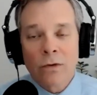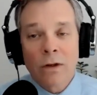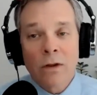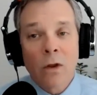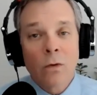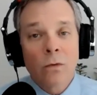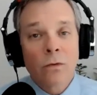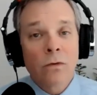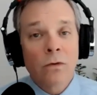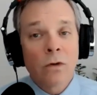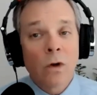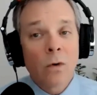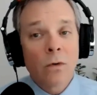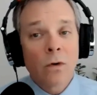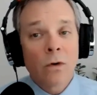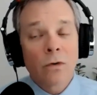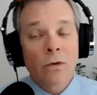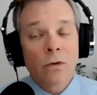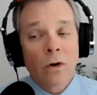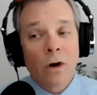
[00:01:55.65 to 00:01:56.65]
And those
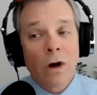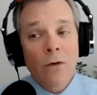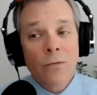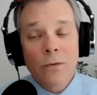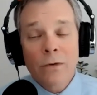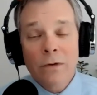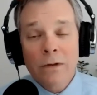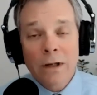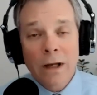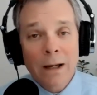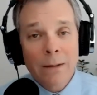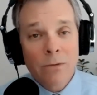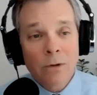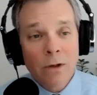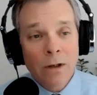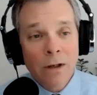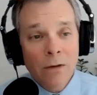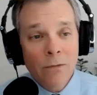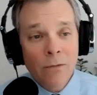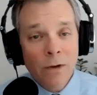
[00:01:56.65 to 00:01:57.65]
donors are oftentimes
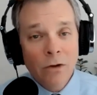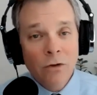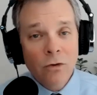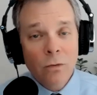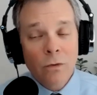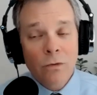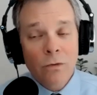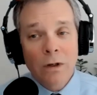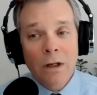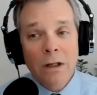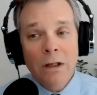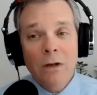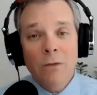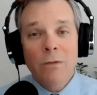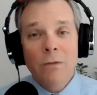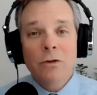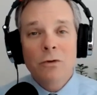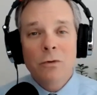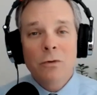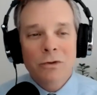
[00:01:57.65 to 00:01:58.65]
individuals, and
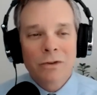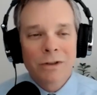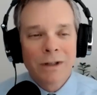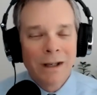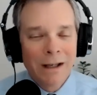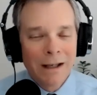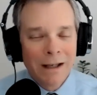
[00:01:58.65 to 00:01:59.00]
individuals